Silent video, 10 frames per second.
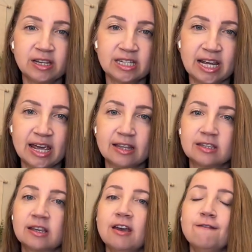
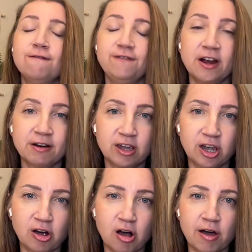intense, very
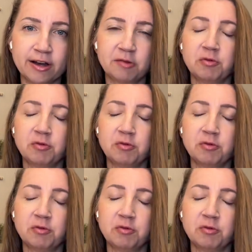chaotic.